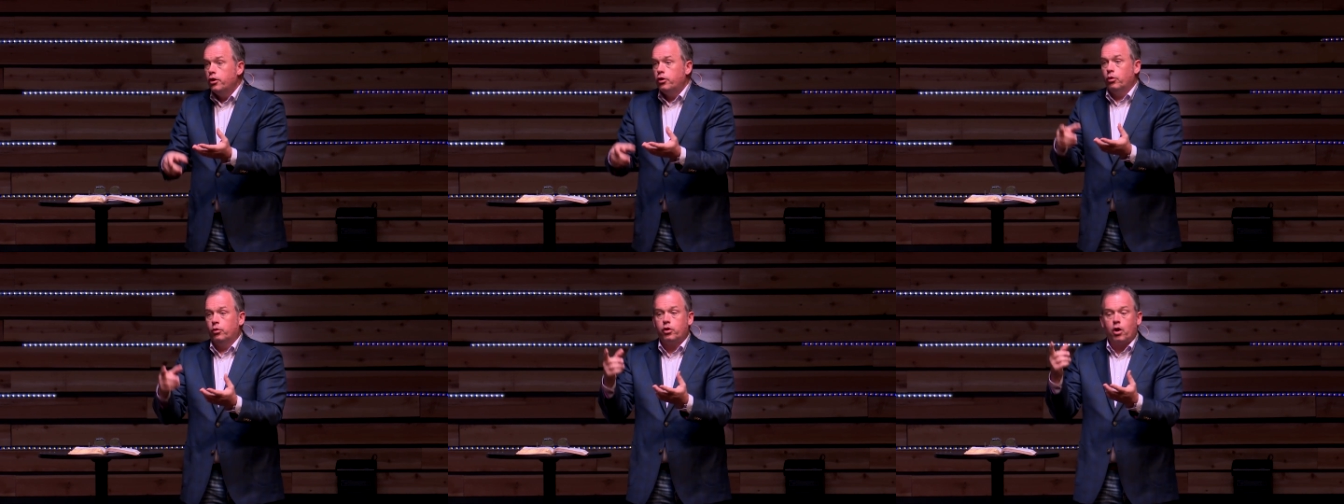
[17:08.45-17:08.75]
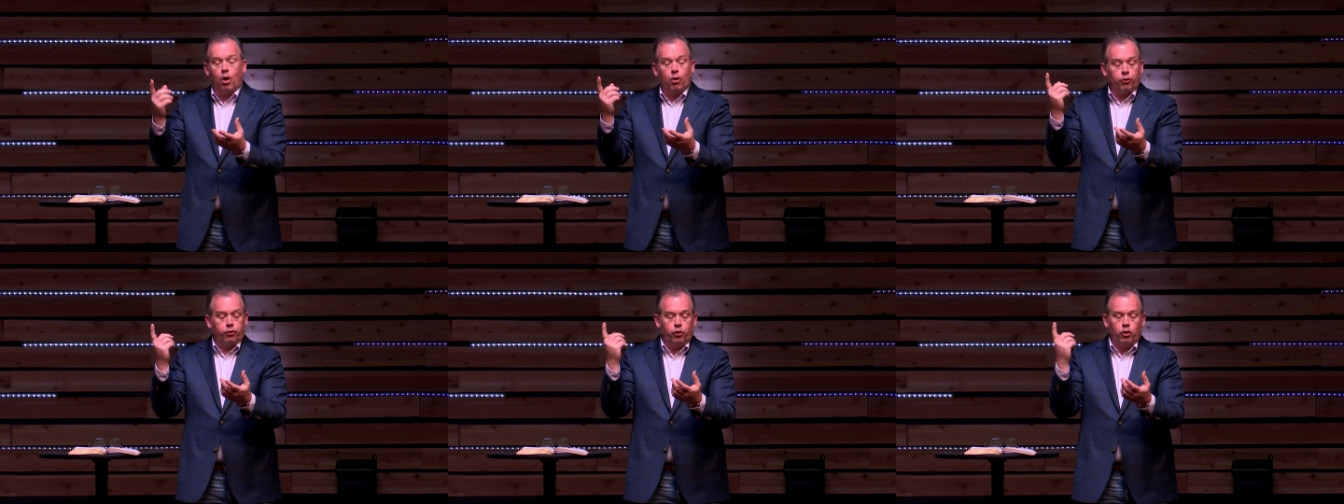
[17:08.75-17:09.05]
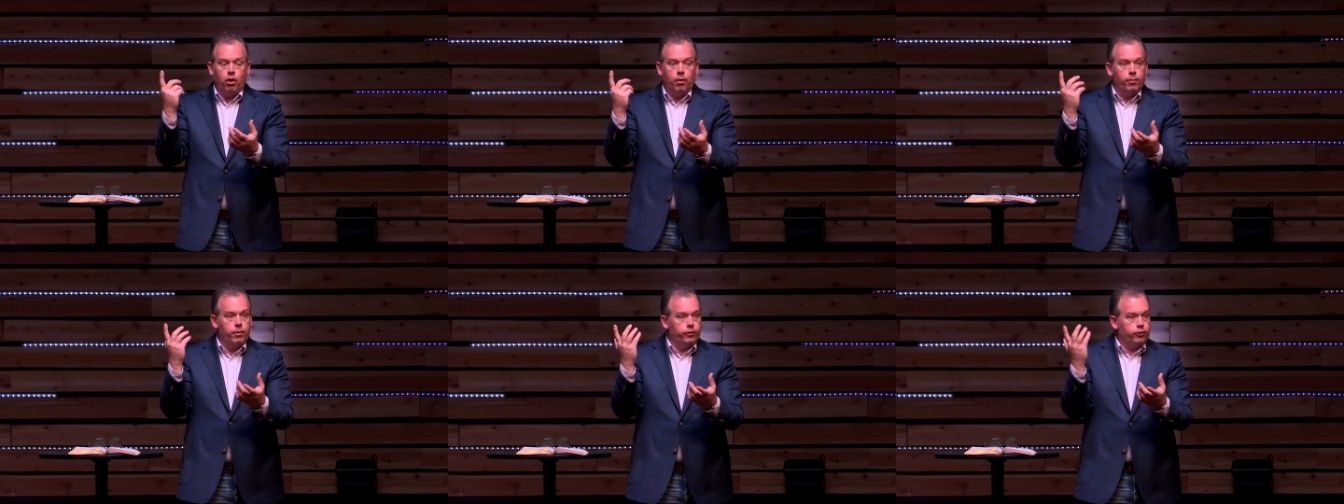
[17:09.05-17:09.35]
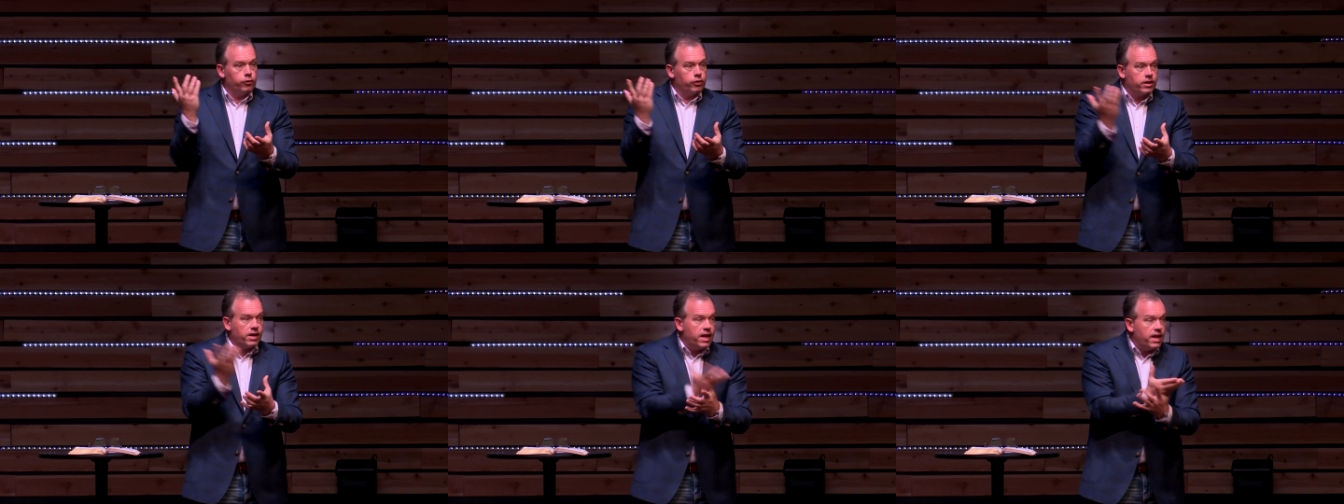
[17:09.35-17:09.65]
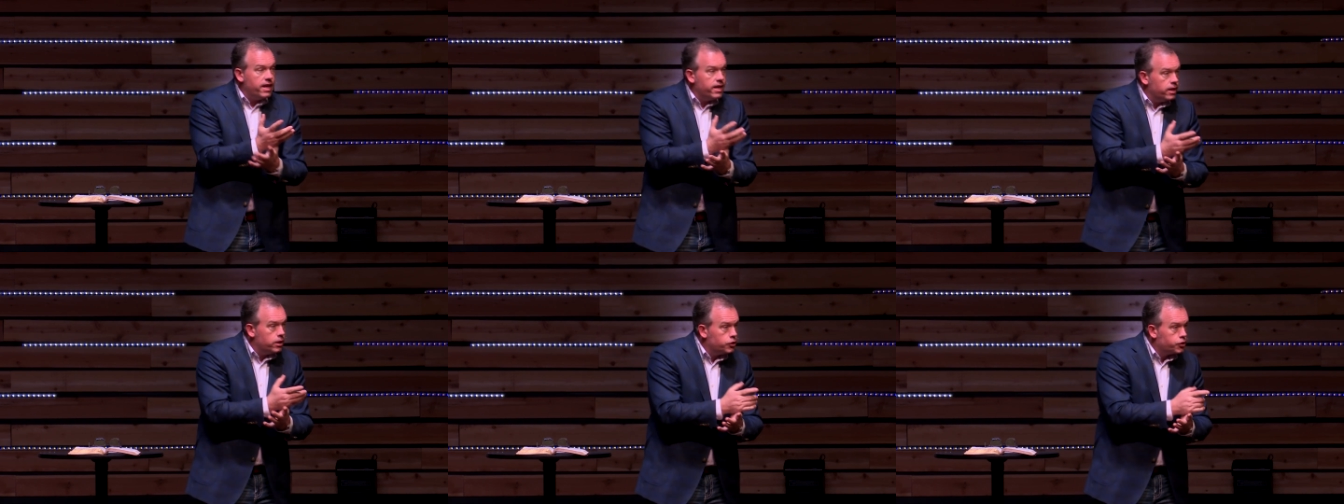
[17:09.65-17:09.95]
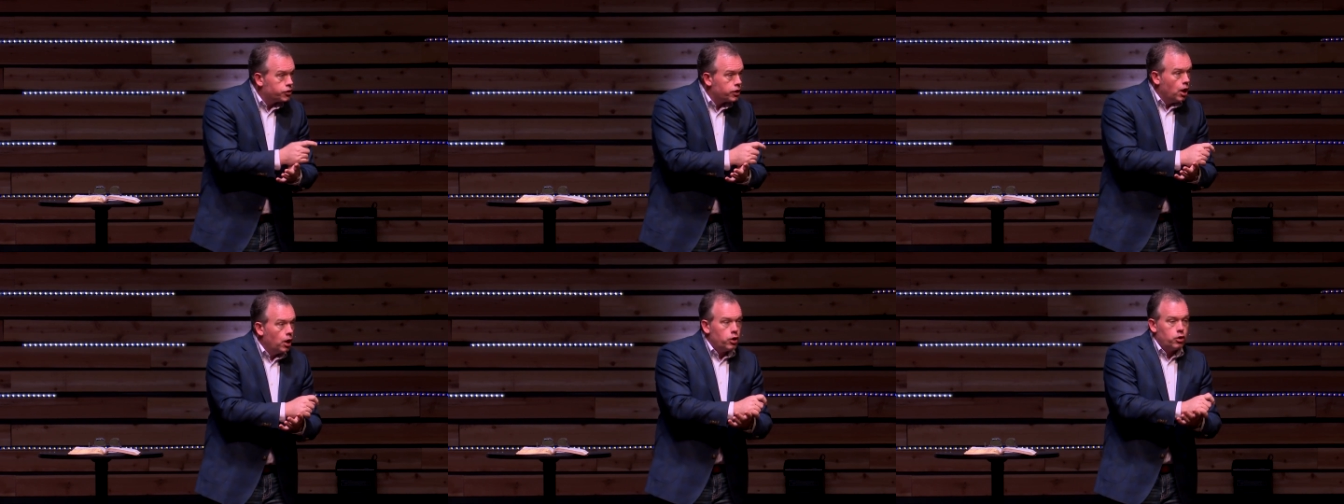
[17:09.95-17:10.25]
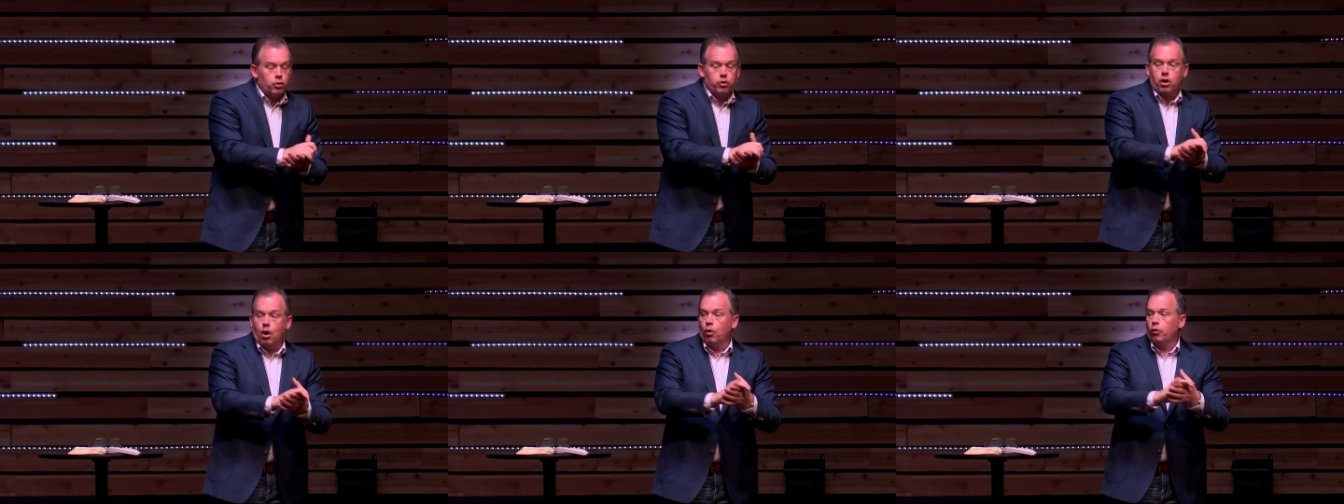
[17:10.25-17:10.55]
You'll go through them with your kids.
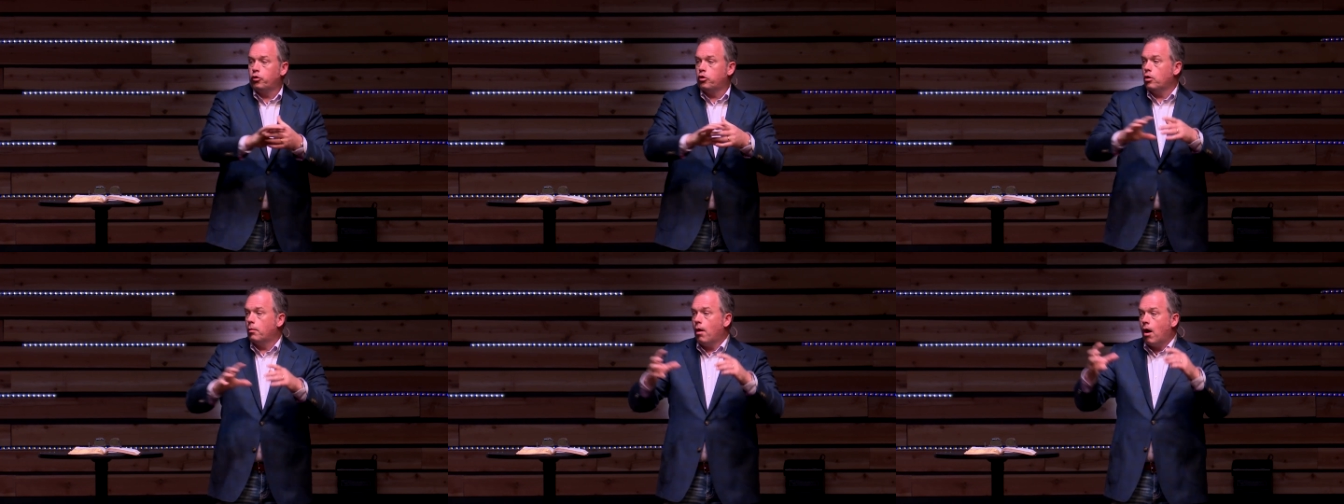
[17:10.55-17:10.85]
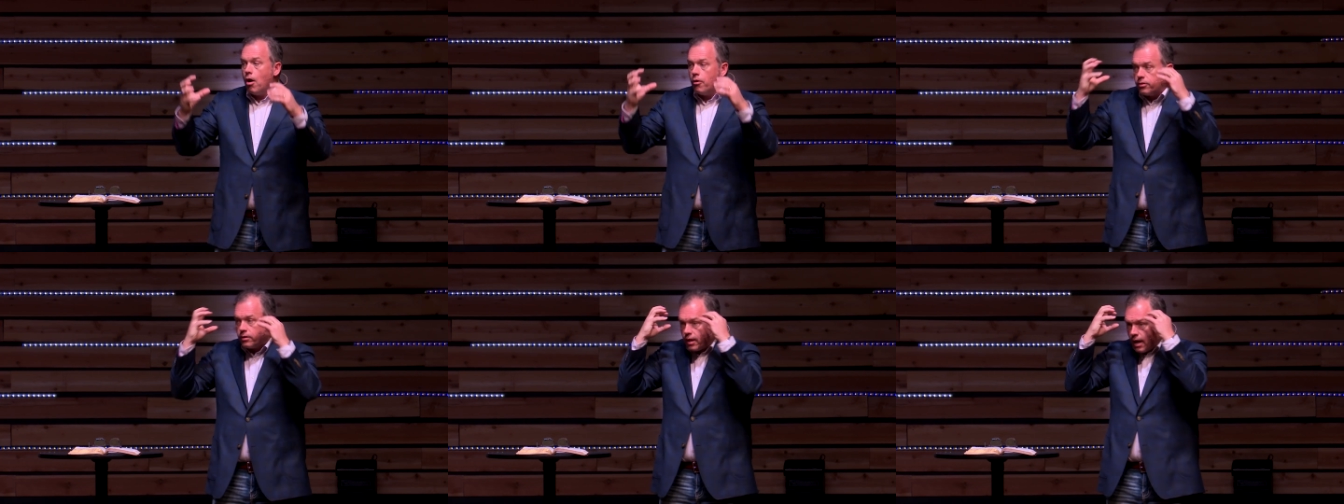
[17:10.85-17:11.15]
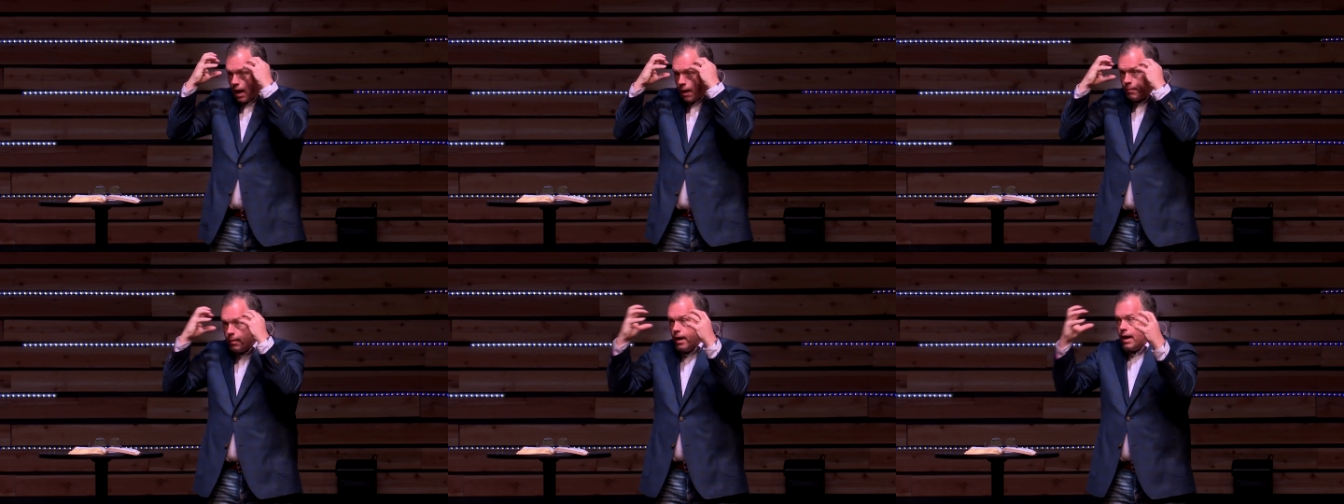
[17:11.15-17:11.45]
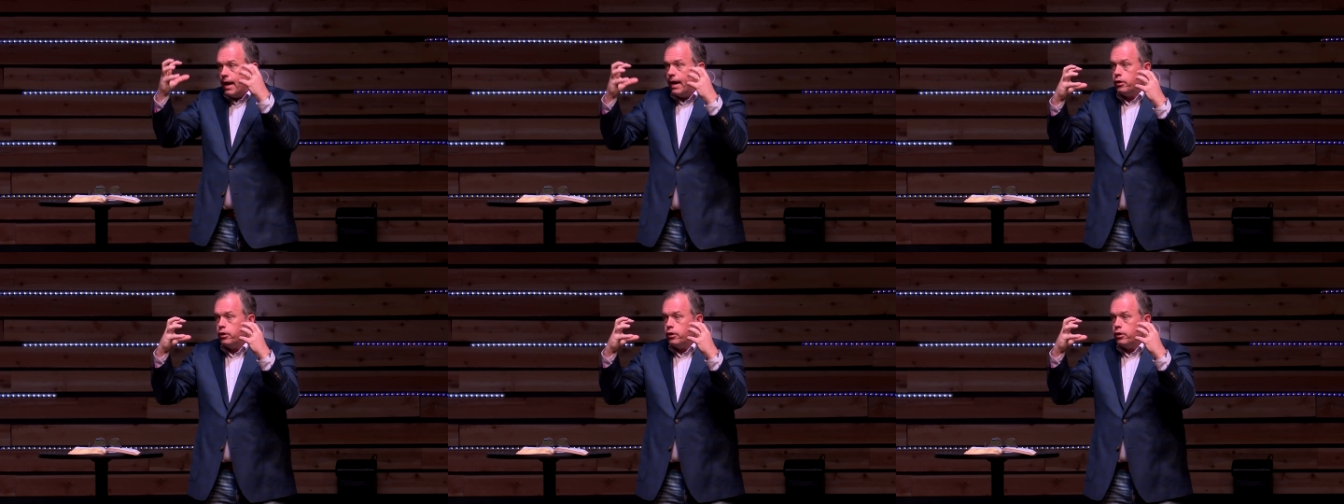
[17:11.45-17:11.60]
You'll go through them all the time.